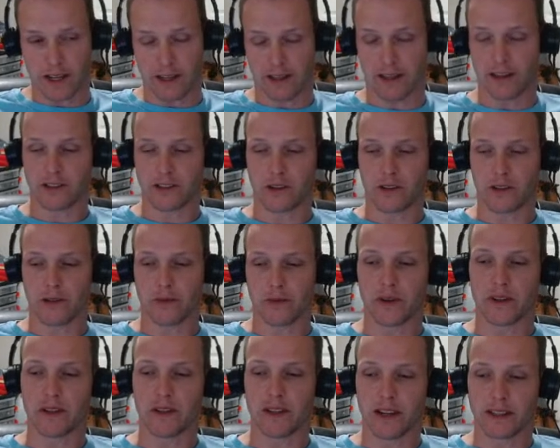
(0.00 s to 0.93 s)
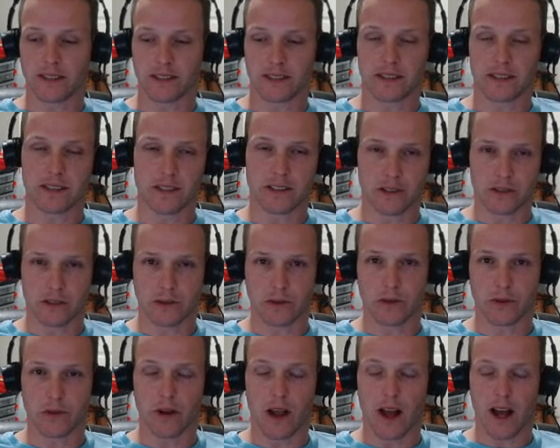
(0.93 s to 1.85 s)
And then I started realizing, because I was still
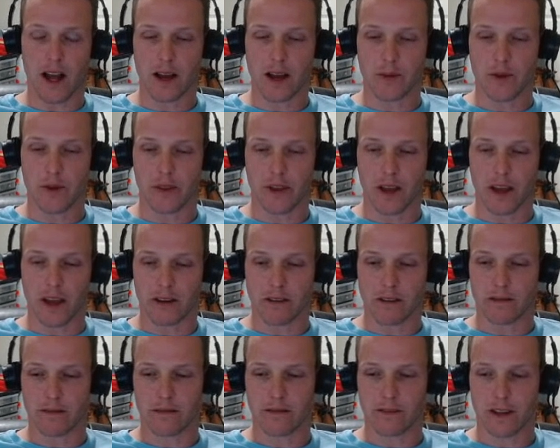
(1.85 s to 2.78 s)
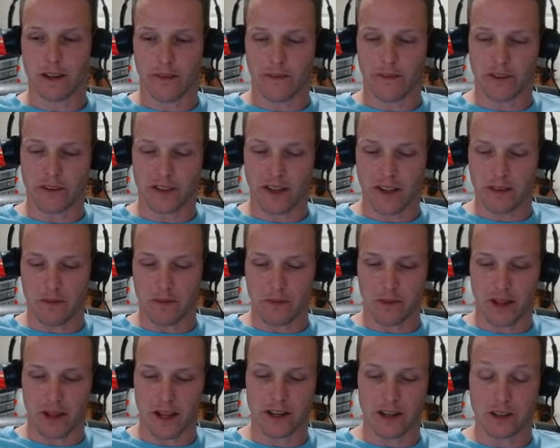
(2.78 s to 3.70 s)
doing the hobby, that if you set the
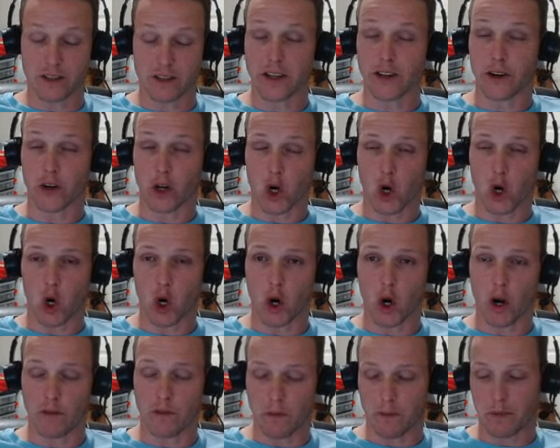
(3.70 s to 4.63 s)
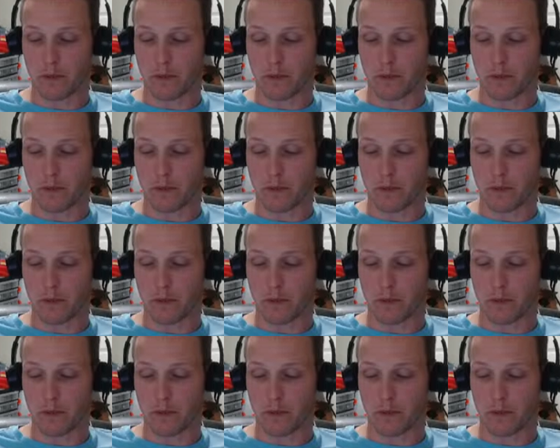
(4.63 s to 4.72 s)
plane, just like your car, if the